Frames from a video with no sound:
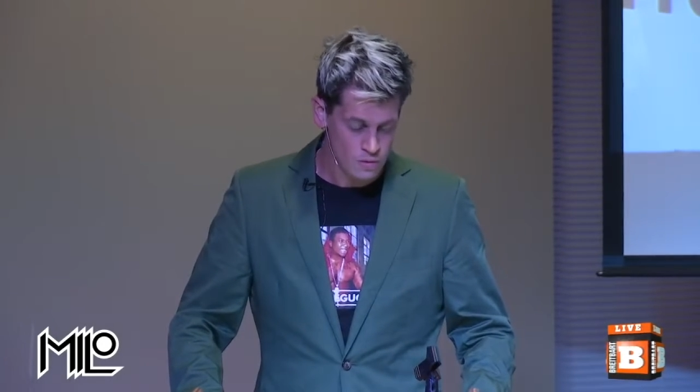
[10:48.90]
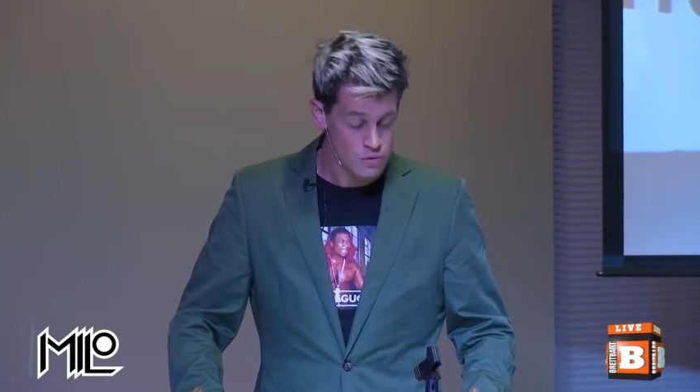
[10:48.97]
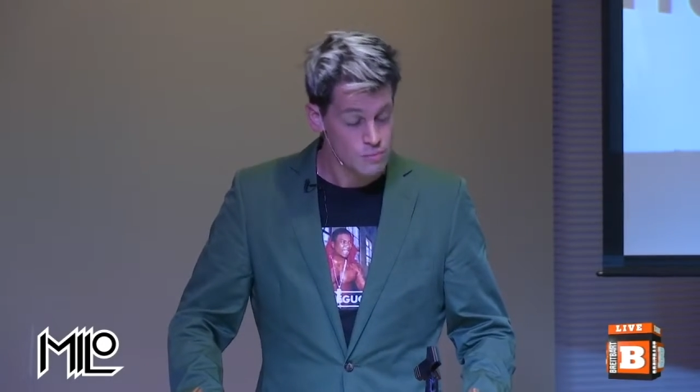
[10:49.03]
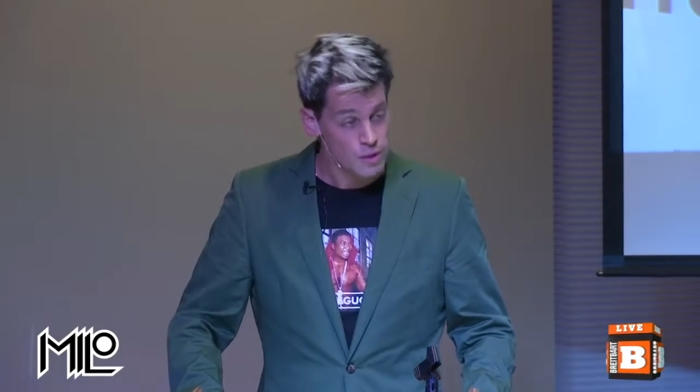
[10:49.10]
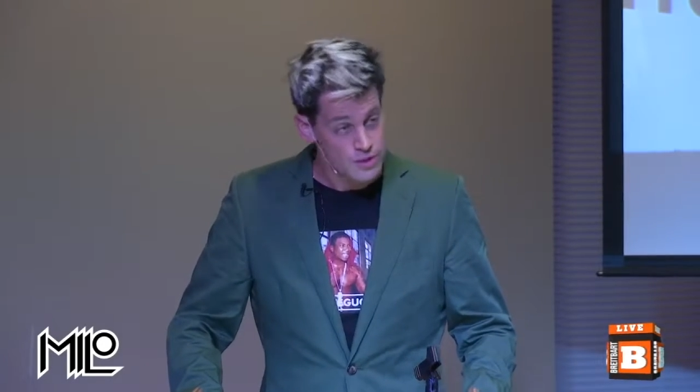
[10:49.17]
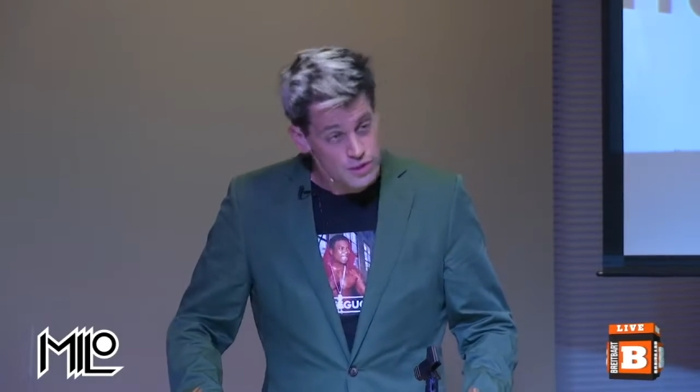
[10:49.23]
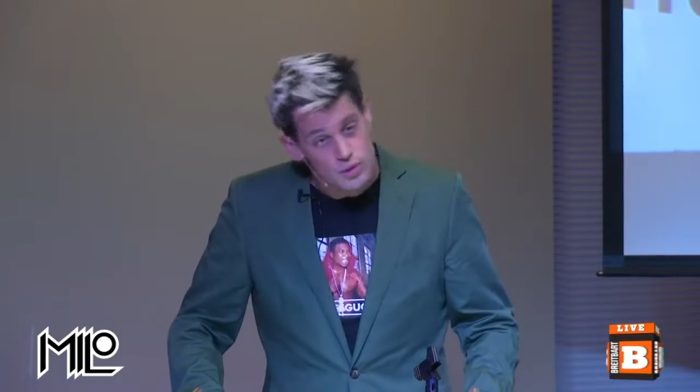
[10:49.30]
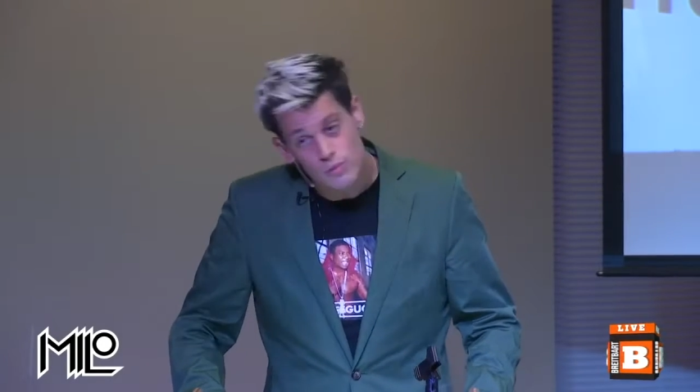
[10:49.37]
Which
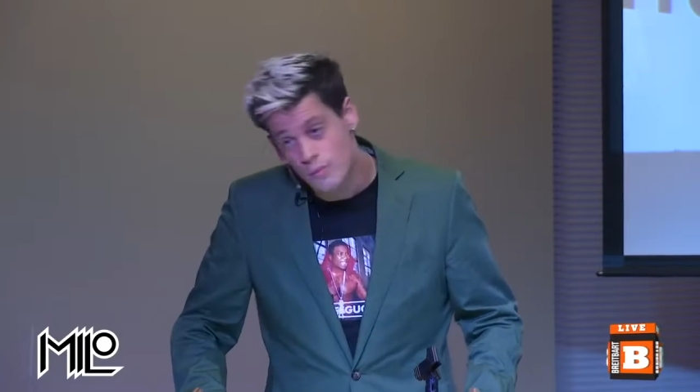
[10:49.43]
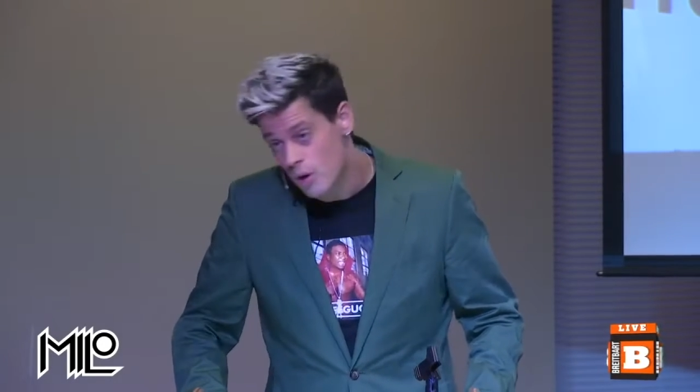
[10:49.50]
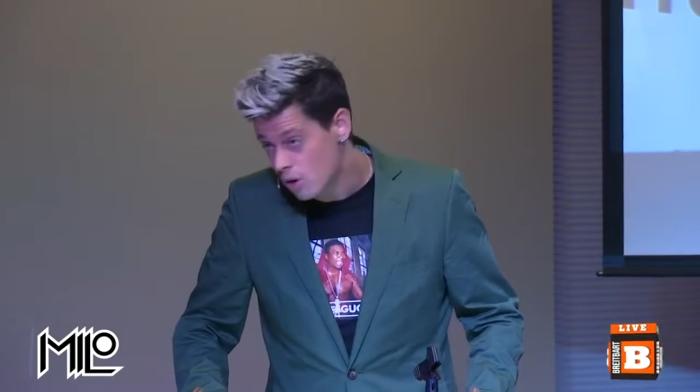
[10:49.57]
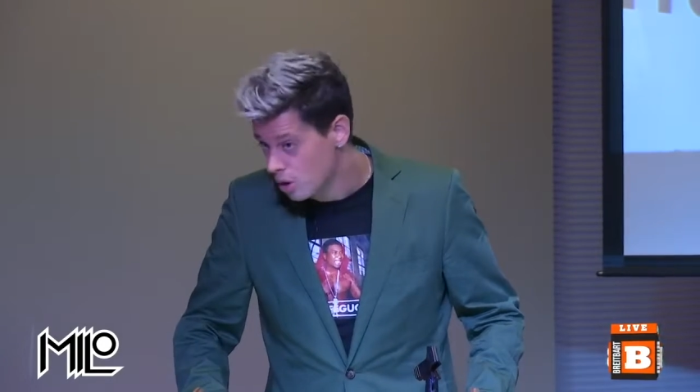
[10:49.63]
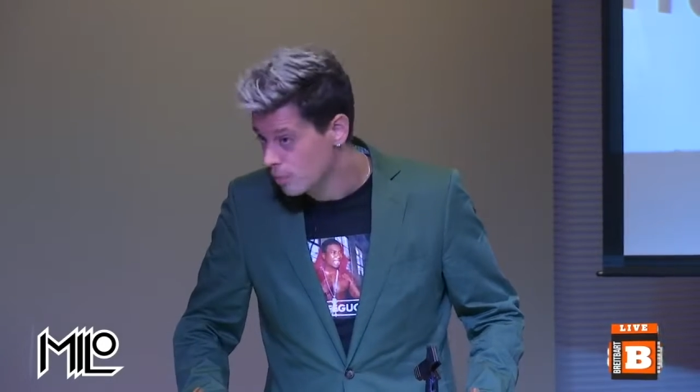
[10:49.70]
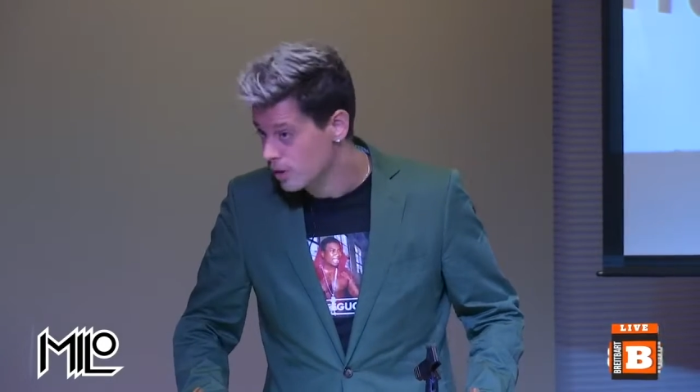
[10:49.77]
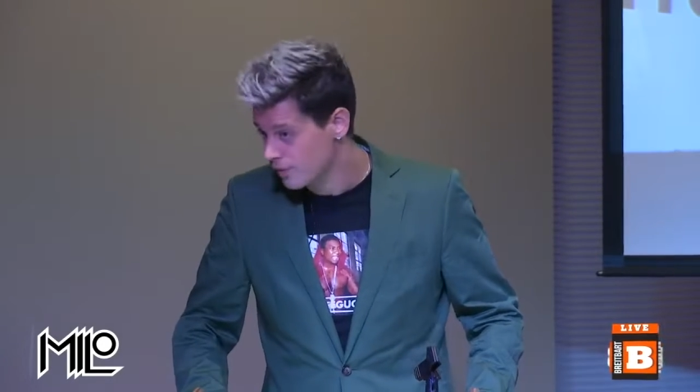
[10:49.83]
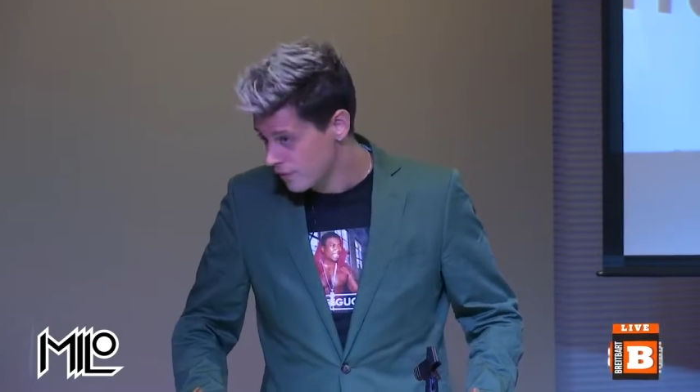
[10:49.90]
reminds you
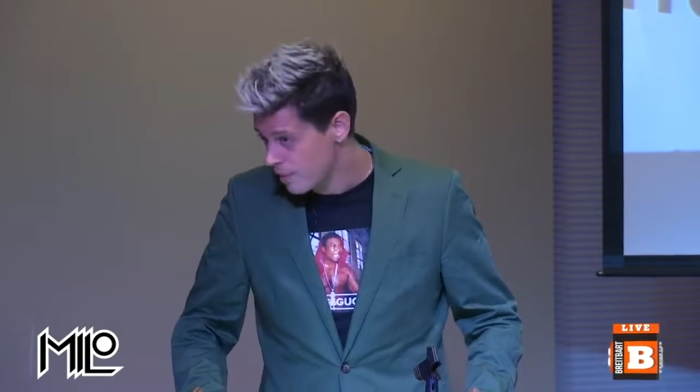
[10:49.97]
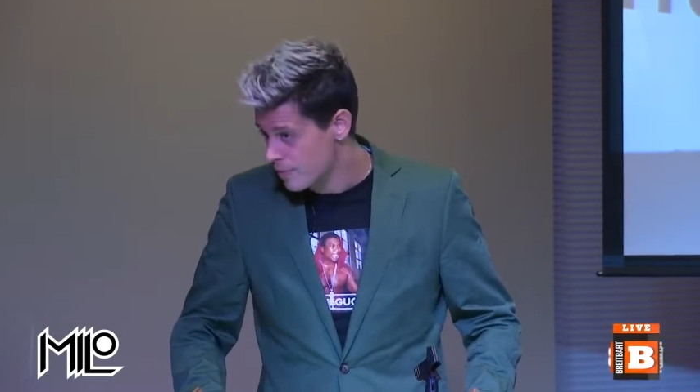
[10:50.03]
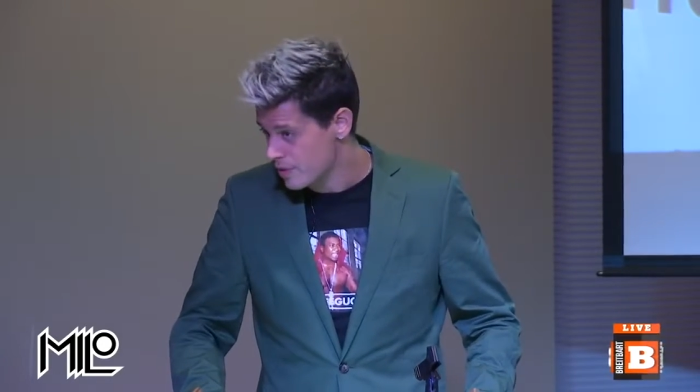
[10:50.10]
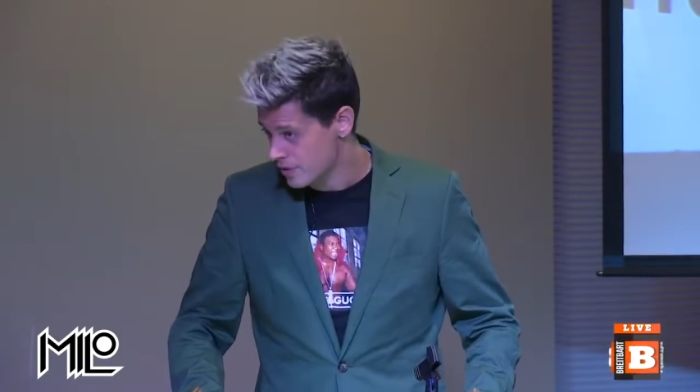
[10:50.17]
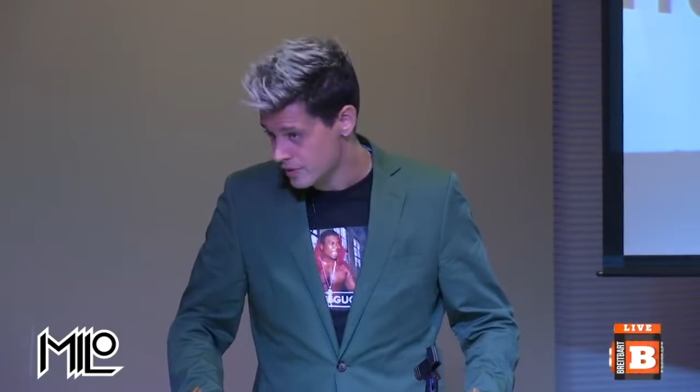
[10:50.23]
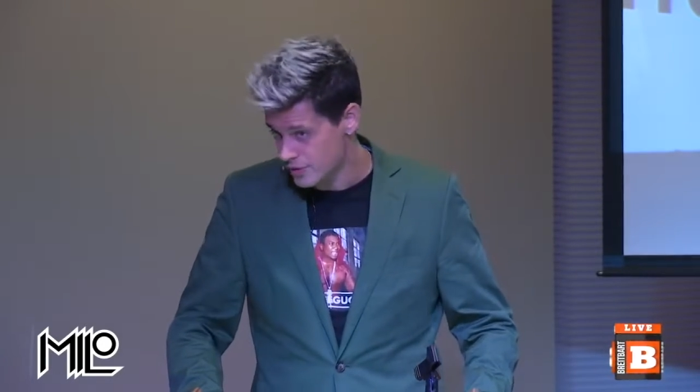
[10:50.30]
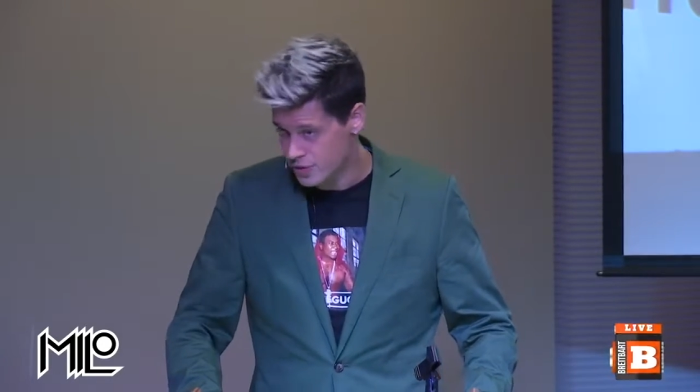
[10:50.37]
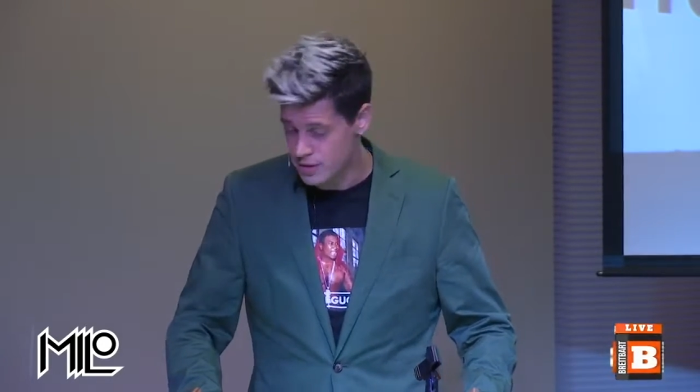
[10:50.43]
remarkably of
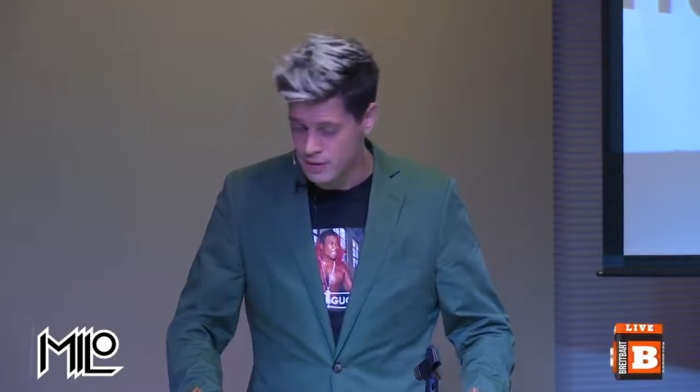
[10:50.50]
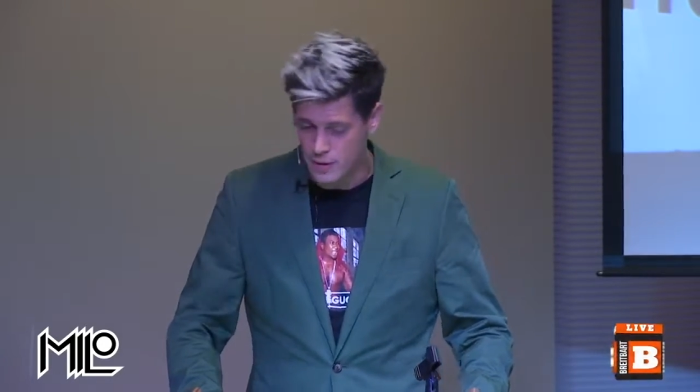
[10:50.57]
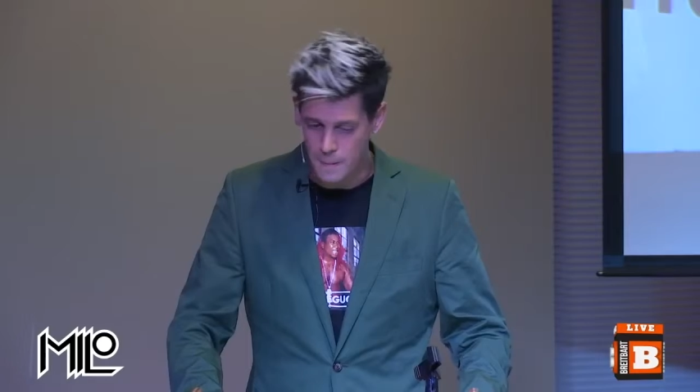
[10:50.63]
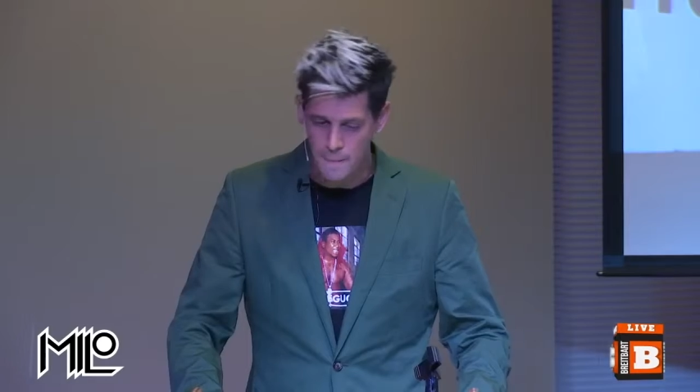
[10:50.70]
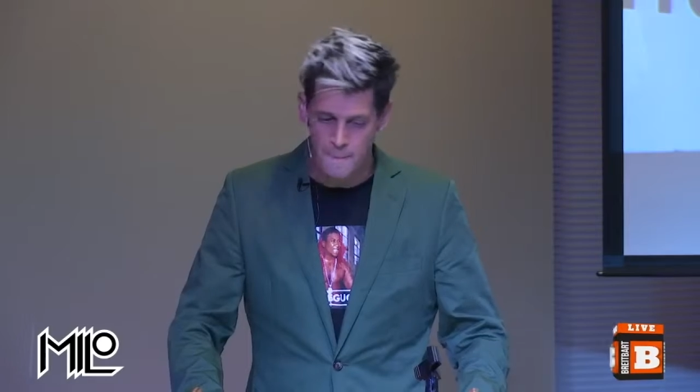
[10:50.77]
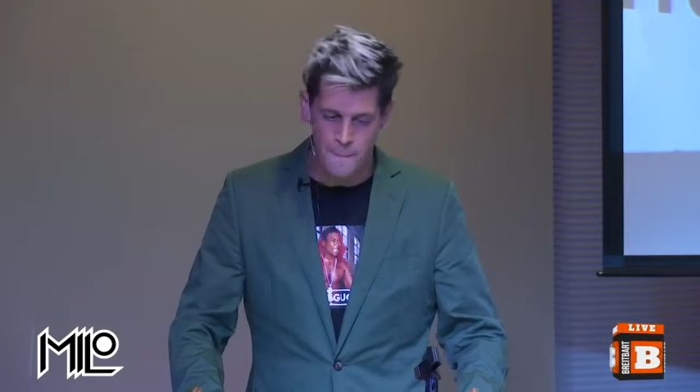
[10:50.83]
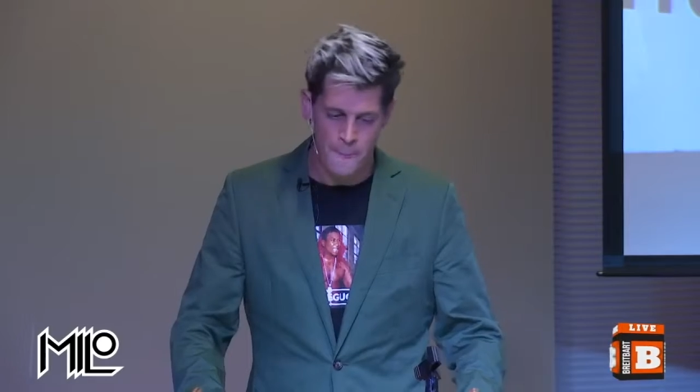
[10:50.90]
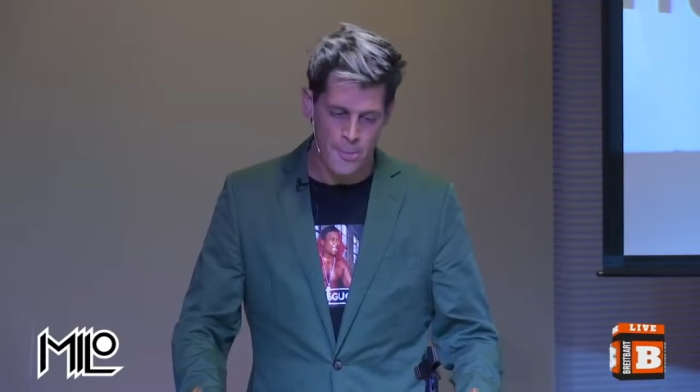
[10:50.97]
feminists, doesn't it?